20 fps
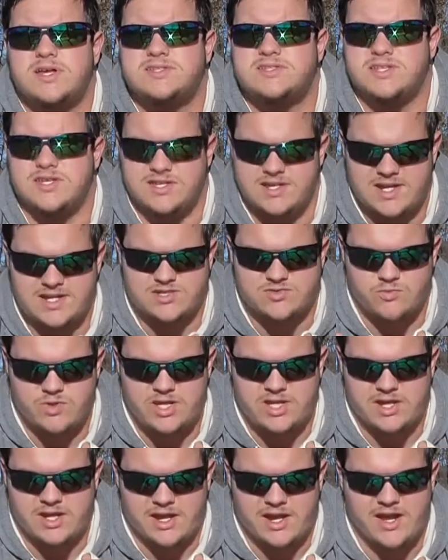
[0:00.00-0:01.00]
next
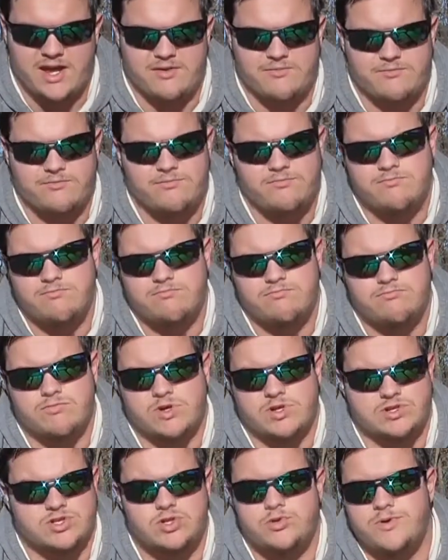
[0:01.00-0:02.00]
week and a half,
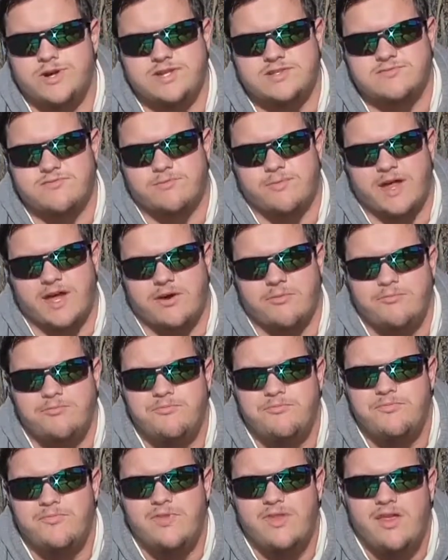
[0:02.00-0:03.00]
or 2 weeks from now.
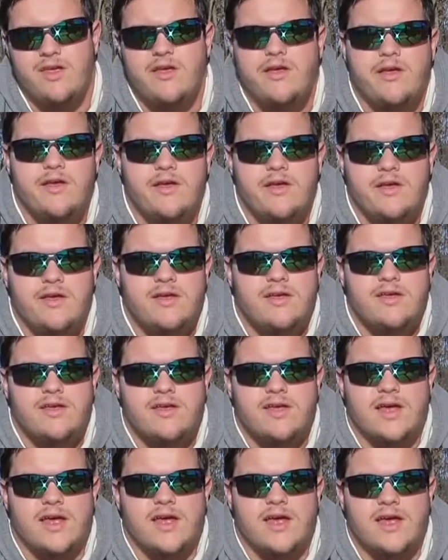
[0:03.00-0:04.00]

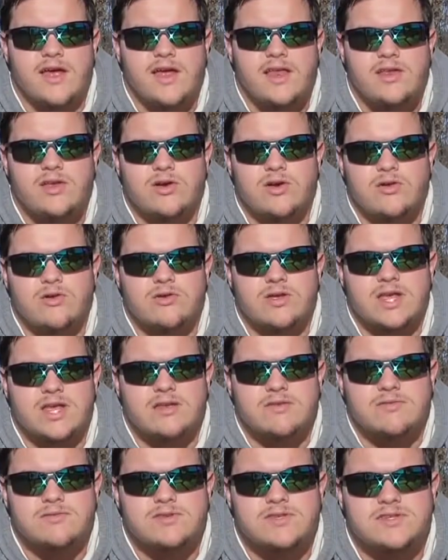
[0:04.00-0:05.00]
And you'll
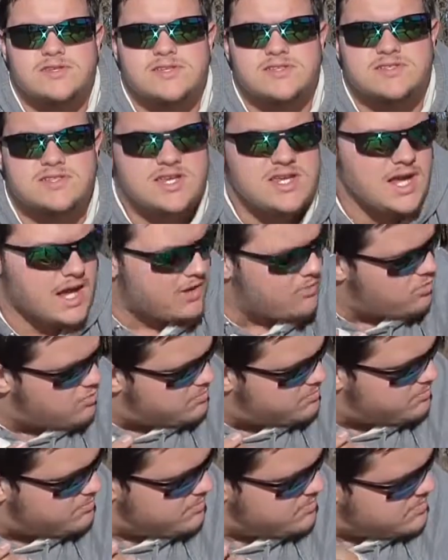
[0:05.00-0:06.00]
get to see, I
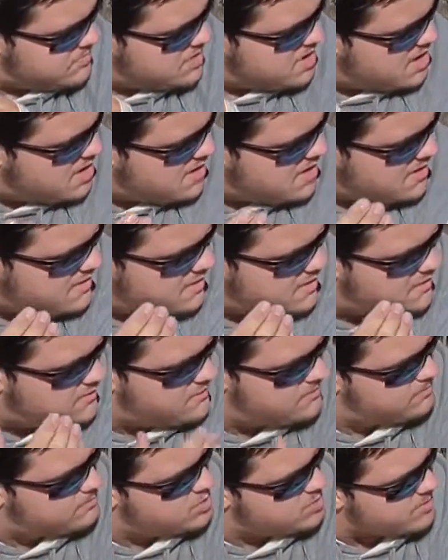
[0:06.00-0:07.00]
will
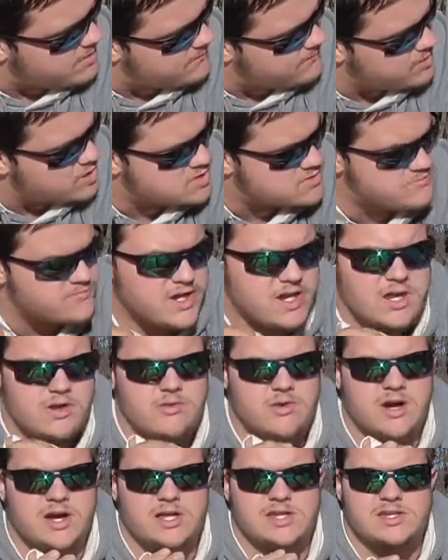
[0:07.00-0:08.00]
do my first video
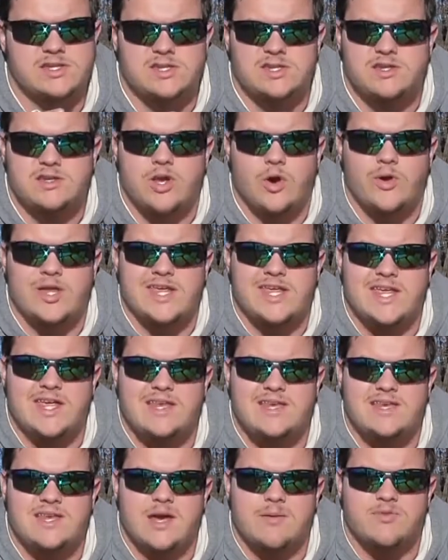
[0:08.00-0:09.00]
on going
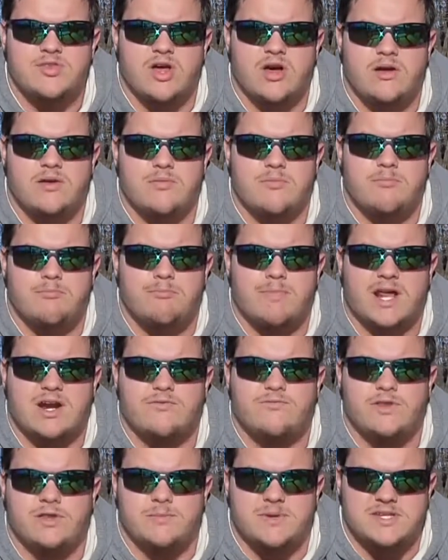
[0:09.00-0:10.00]
in depth on
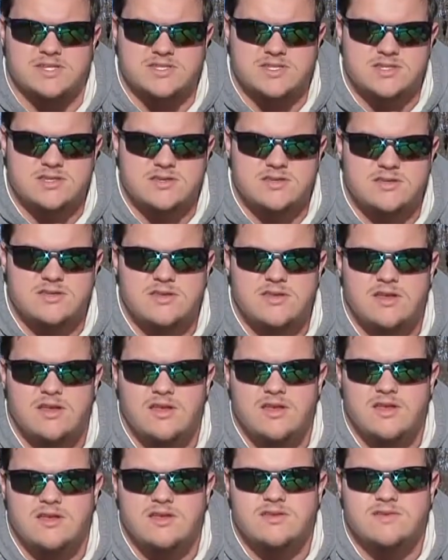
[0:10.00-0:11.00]
monofilament.
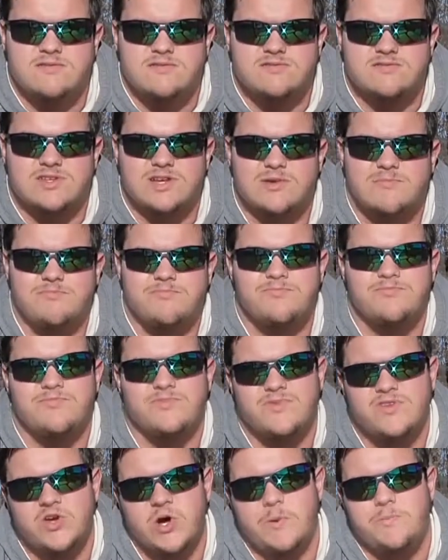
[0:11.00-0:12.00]
So,
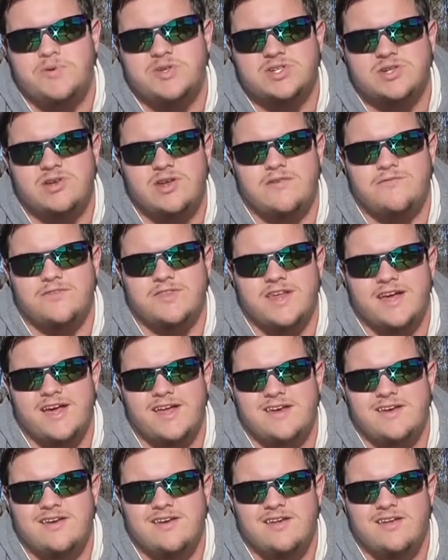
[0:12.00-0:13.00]
hope you tune in for that.